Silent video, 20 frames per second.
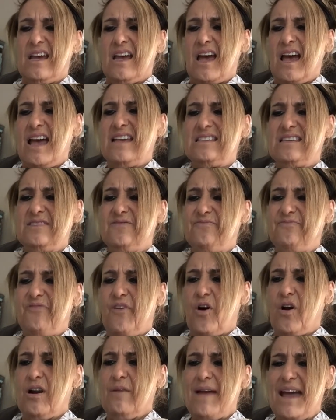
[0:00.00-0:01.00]
As
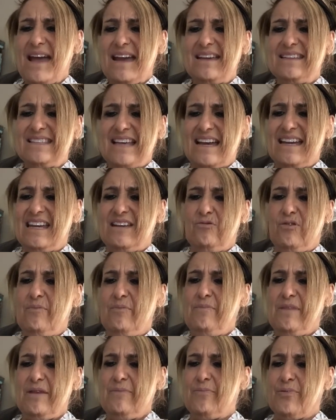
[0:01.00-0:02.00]
far back as I can
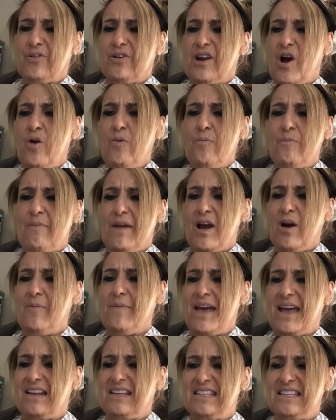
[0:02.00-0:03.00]
remember, no
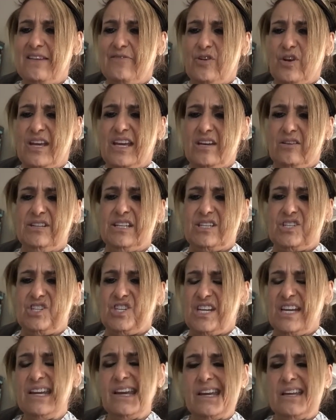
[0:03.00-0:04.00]
mailman has ever killed a
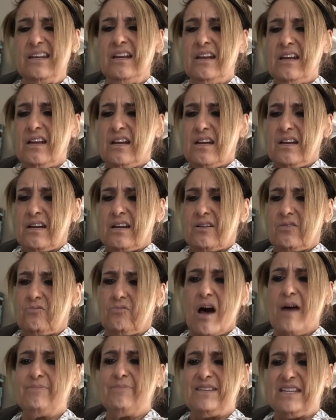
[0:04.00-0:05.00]
chicken,
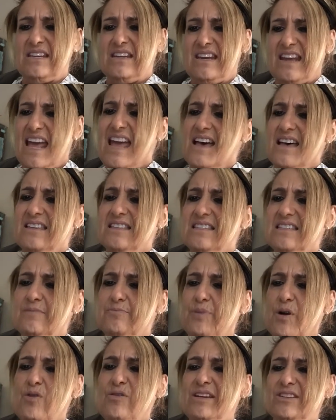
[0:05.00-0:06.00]
robbed a nest,
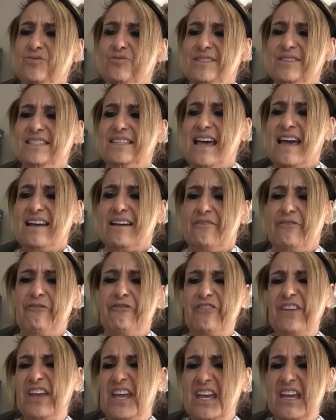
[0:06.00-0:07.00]
broke into a sack of
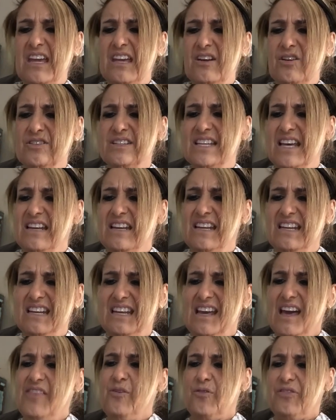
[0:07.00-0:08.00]
feed, or done
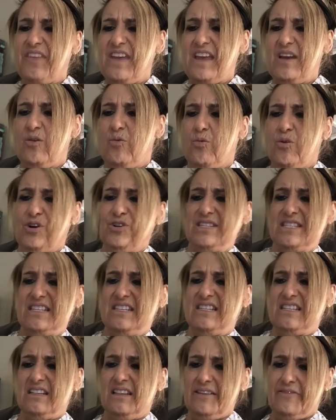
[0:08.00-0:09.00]
any other thing worse
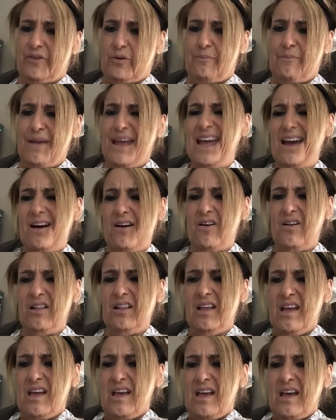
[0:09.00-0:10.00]
than deliver mail.
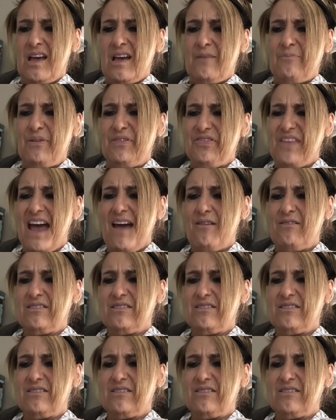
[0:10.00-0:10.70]
But that